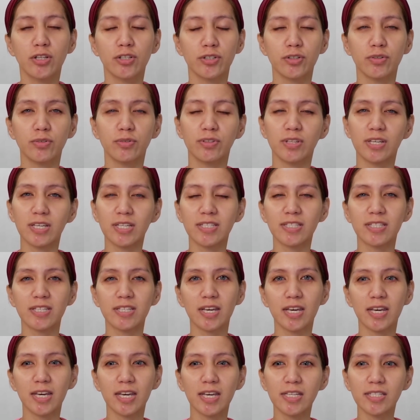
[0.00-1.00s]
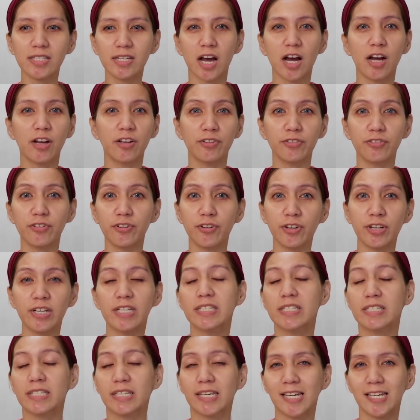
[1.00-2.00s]
So this is under
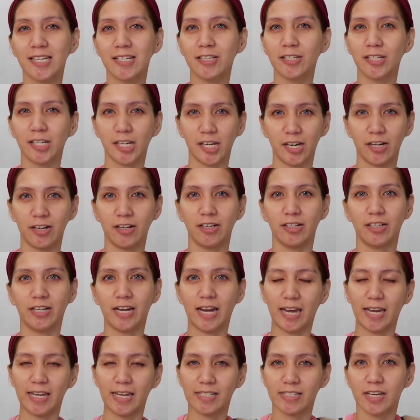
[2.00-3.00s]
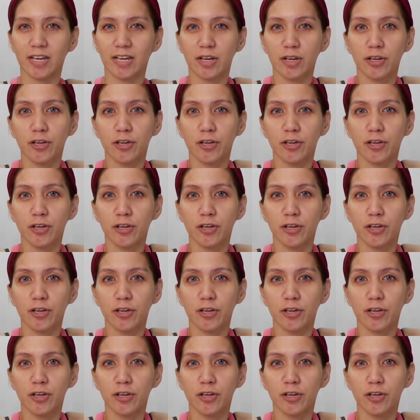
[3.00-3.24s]
skincare guys.